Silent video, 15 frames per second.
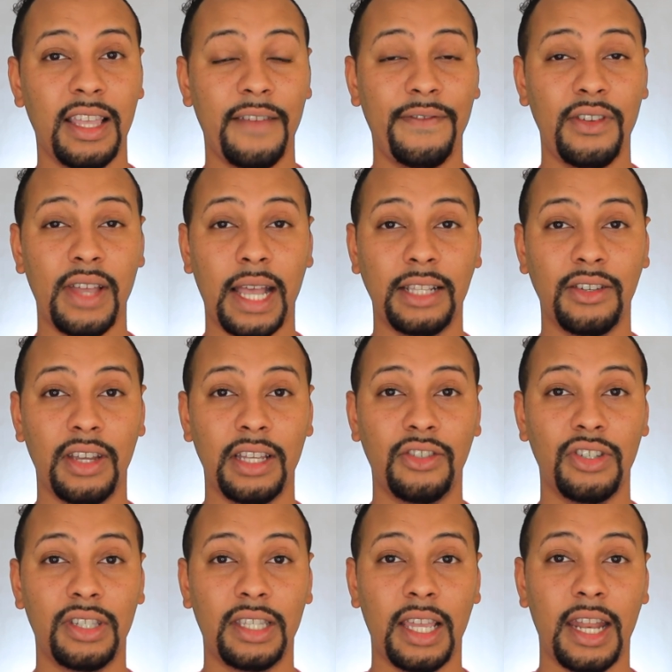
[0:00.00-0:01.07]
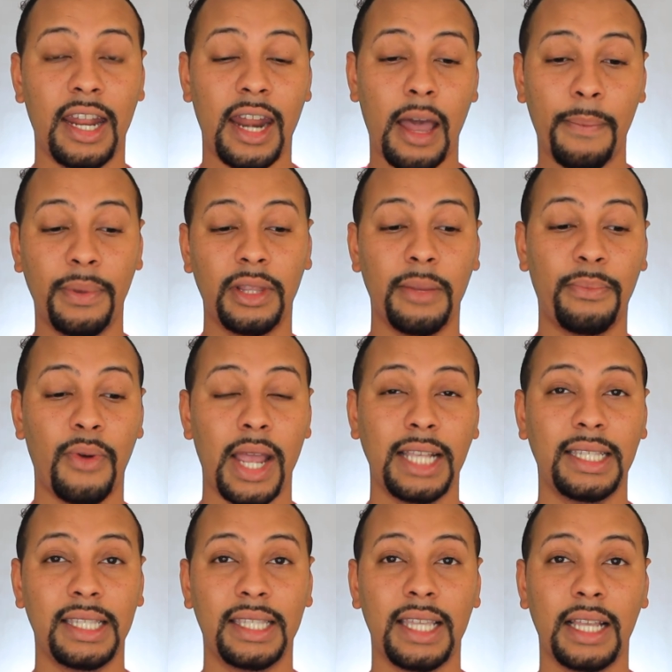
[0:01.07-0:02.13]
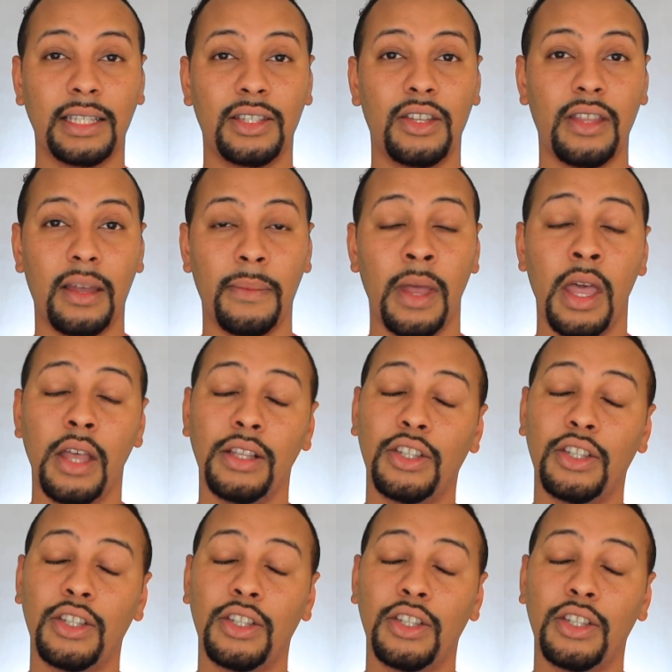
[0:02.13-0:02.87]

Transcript: if you guys are interested, and I'll put the prices next to them.